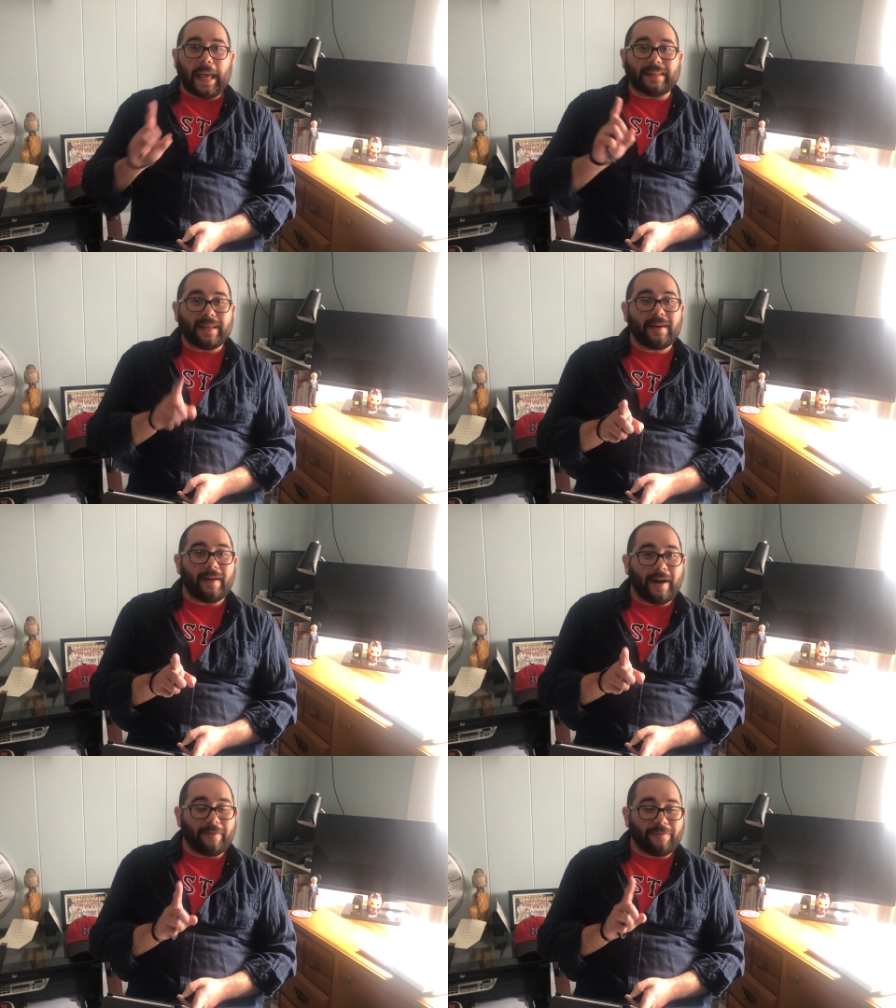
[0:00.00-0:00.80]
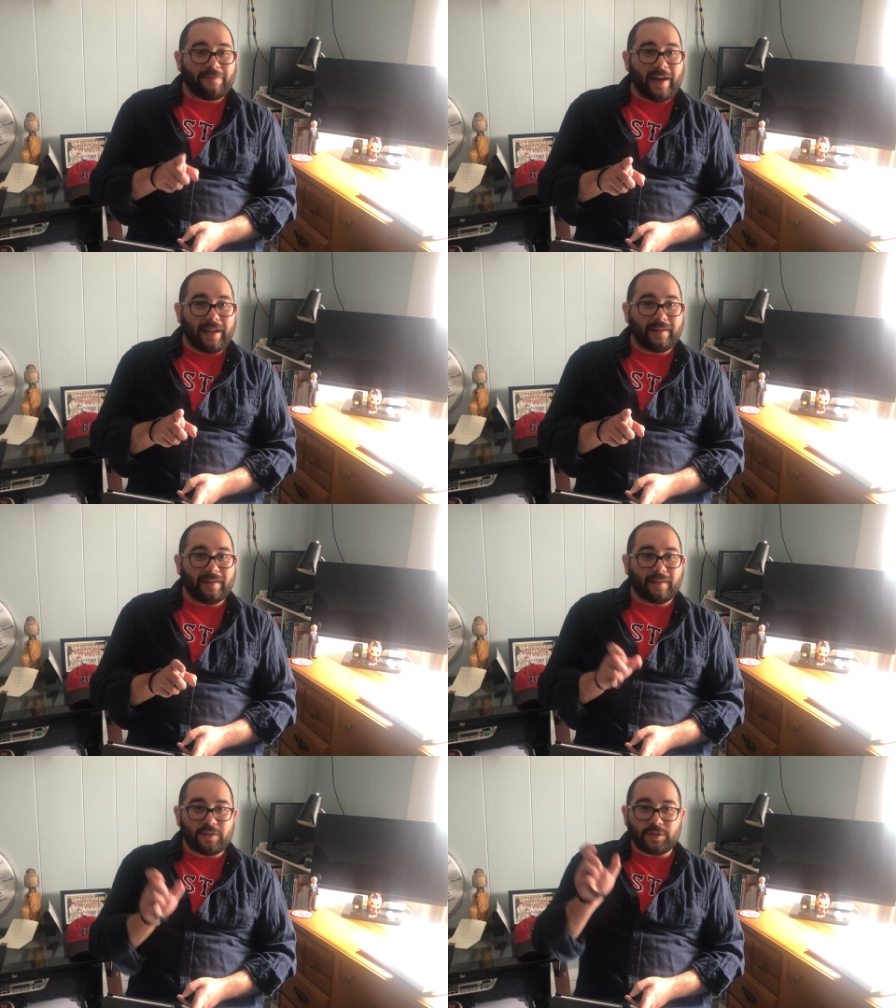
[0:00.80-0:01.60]
And then a
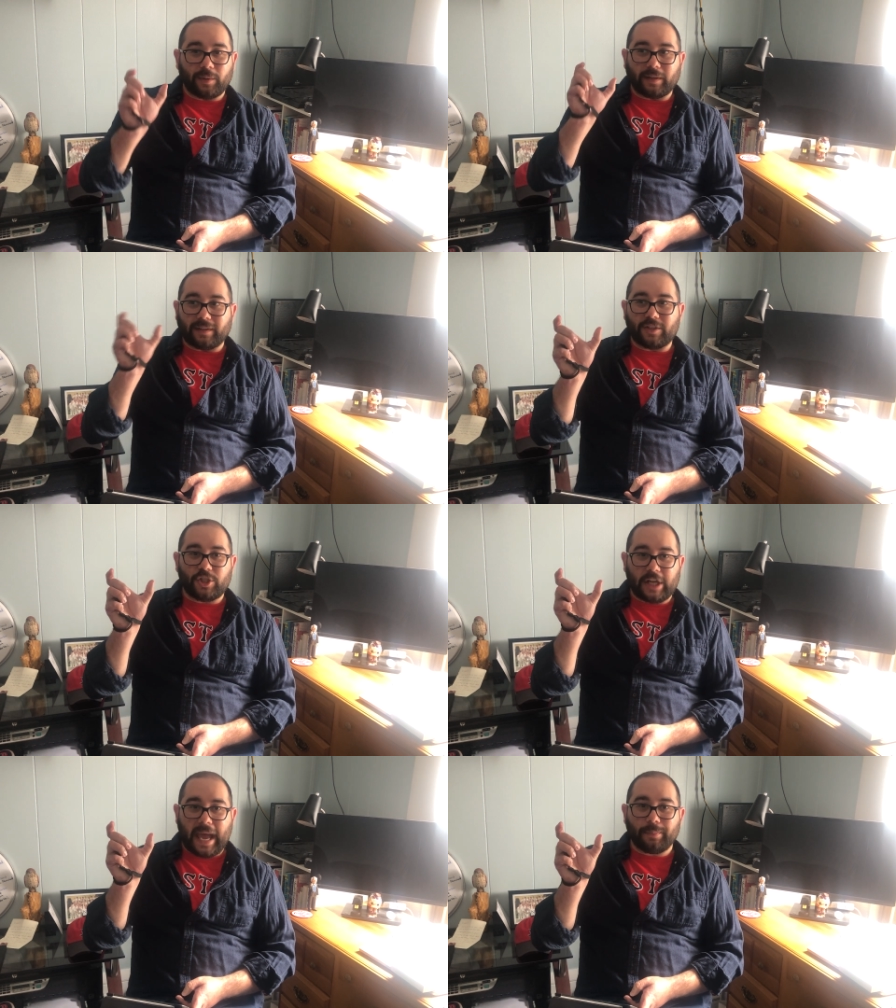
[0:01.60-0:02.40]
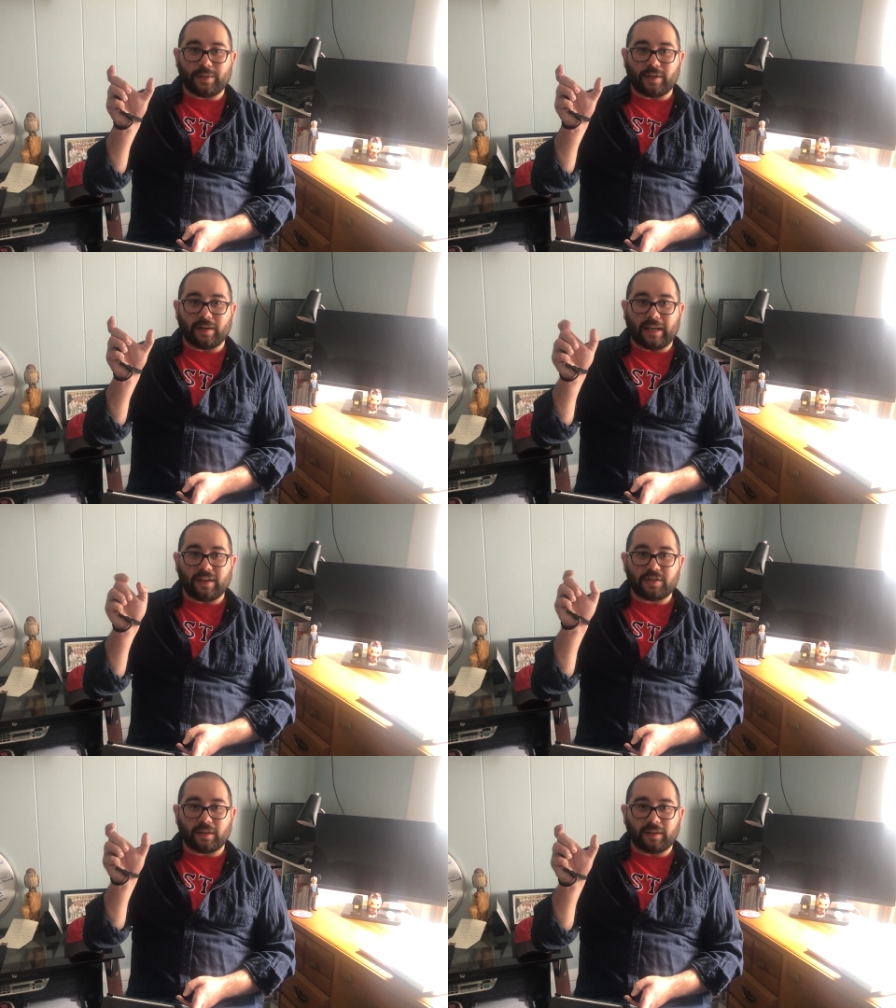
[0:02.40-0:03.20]
fun sort of
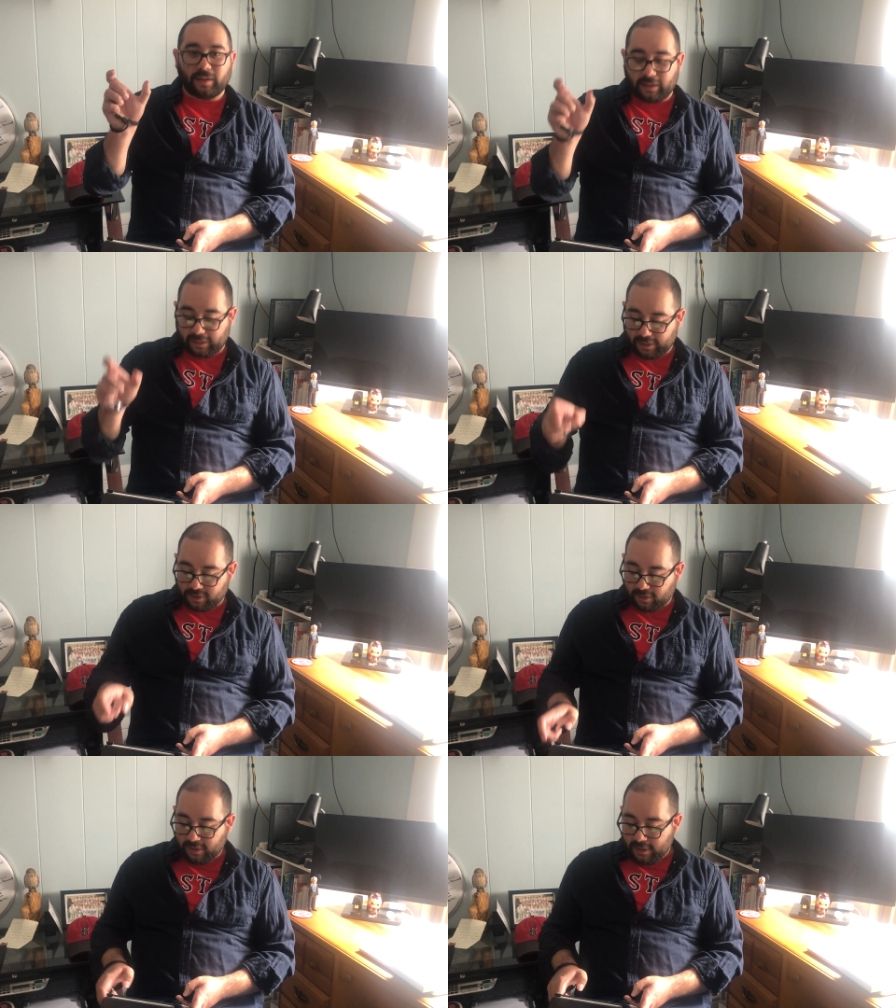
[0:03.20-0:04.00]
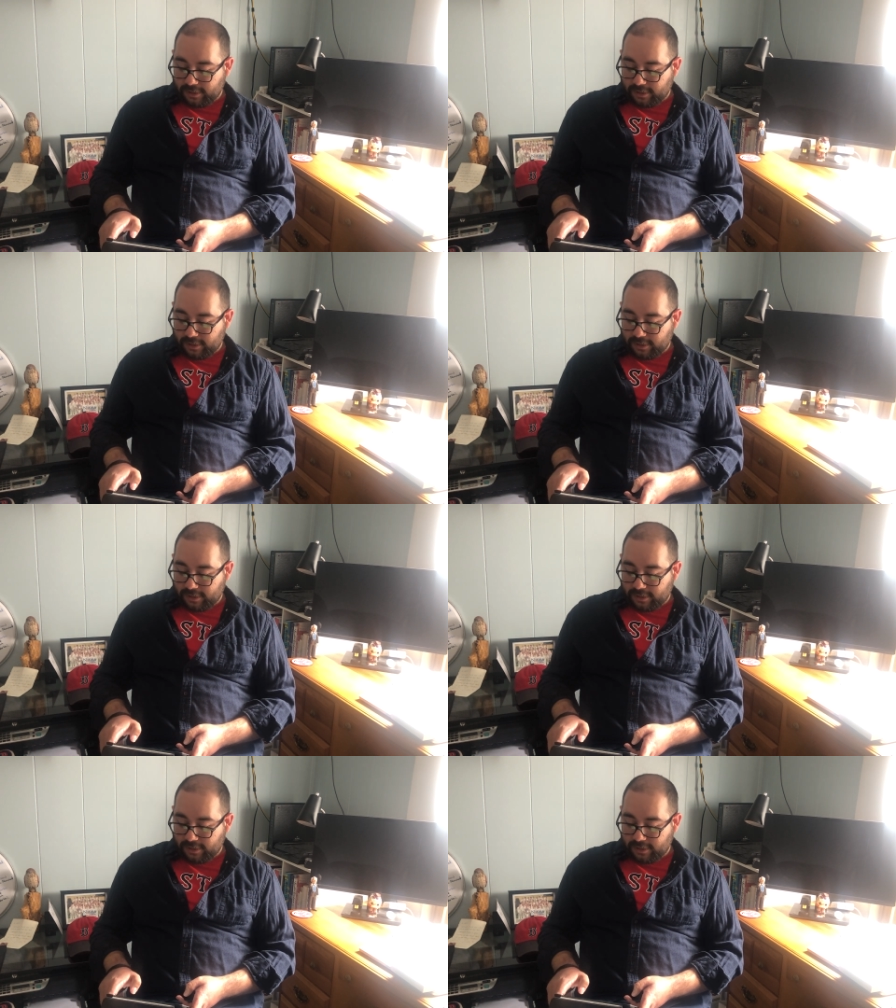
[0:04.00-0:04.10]
chapter-ish, a little collection,